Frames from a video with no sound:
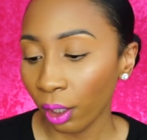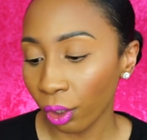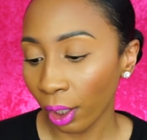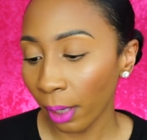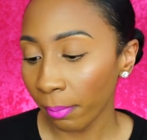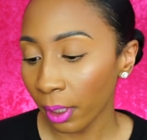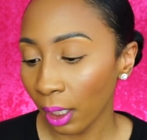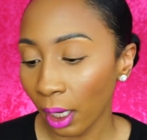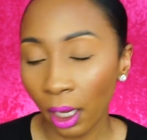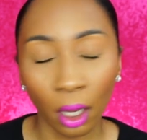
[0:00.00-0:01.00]
Shop
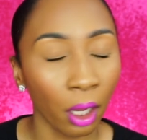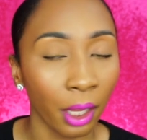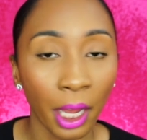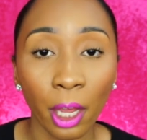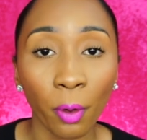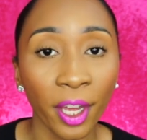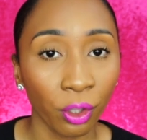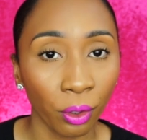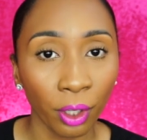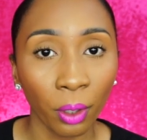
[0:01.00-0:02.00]
Miss A, the AOA
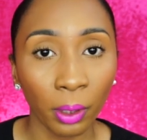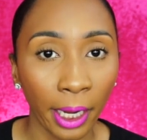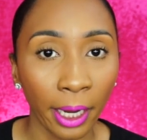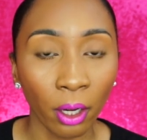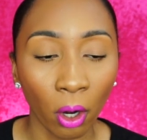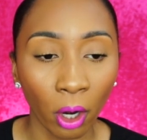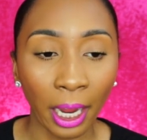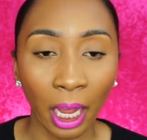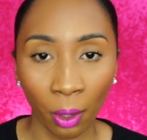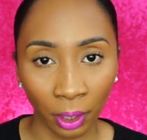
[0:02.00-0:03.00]
Studio line, are
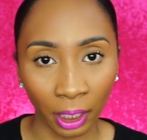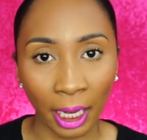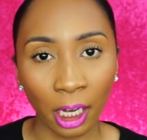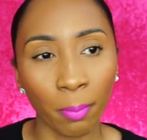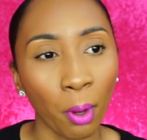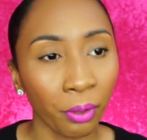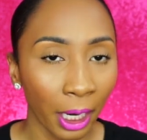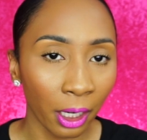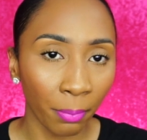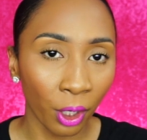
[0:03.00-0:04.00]
how they're like
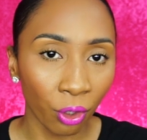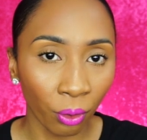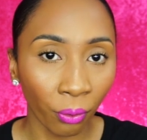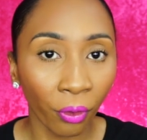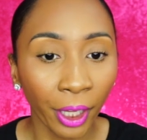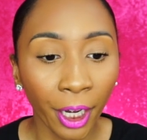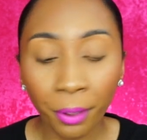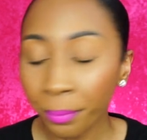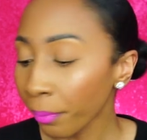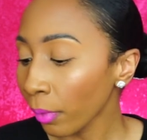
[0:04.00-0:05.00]
multi-dimensional
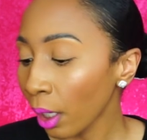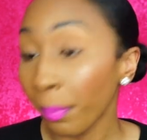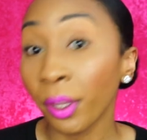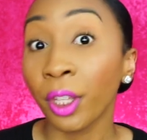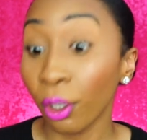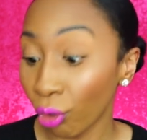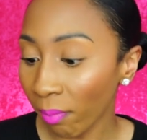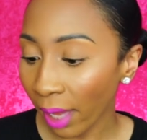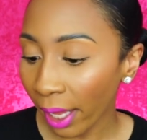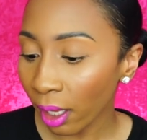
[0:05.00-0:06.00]
flare, but they're
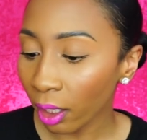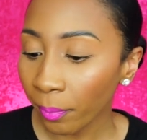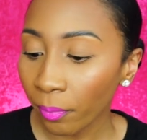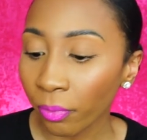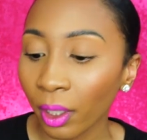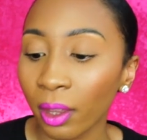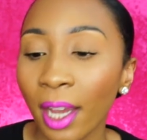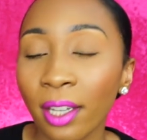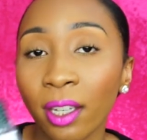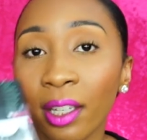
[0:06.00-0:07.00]
dramatic.
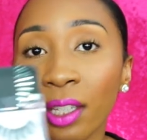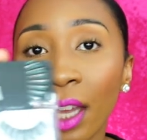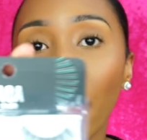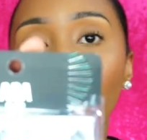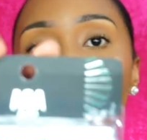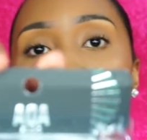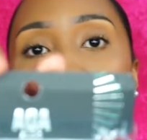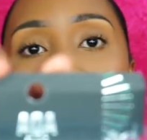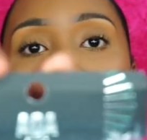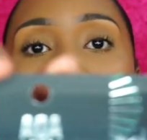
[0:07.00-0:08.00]
That's exactly
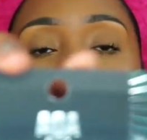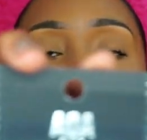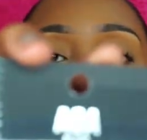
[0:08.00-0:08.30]
how